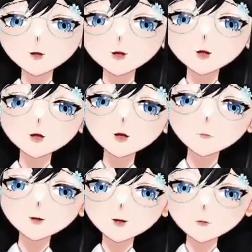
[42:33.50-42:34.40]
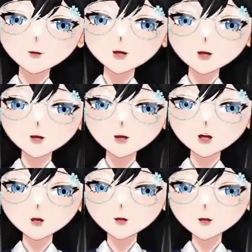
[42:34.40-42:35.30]
specifically near
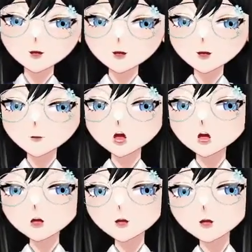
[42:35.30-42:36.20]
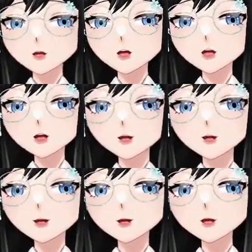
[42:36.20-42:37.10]
the Tata box, and that's
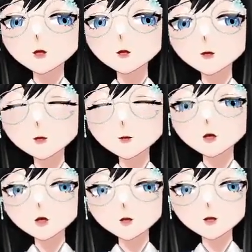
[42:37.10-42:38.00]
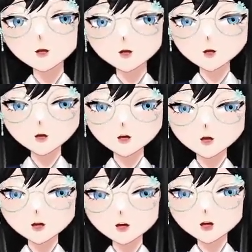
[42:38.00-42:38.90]
essential for transcription
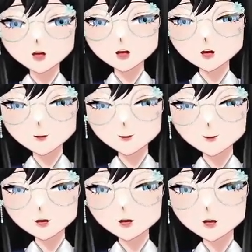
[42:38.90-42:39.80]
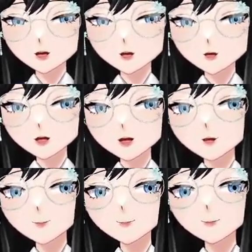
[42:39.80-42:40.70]
initiation. So again,
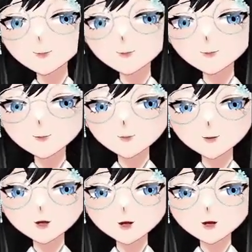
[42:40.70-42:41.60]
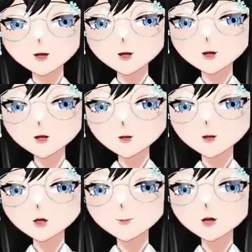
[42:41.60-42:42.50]
you have
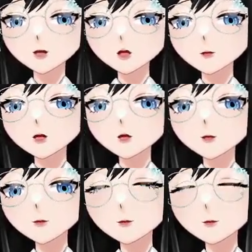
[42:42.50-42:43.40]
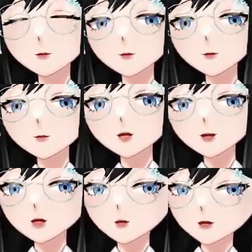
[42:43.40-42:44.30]
the human, that's a
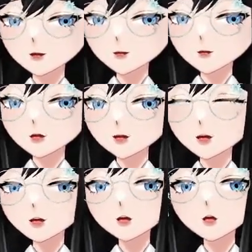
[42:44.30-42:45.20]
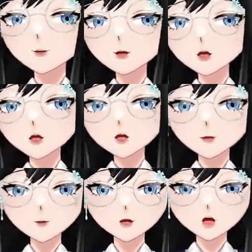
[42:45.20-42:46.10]
human. There's an interferon gene
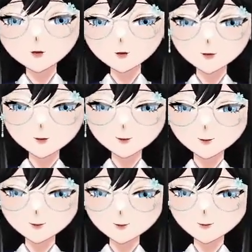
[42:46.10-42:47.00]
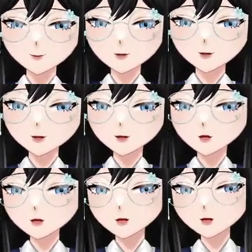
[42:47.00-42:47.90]
promoter at the start
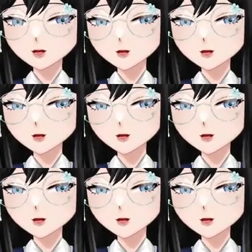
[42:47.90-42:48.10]
site.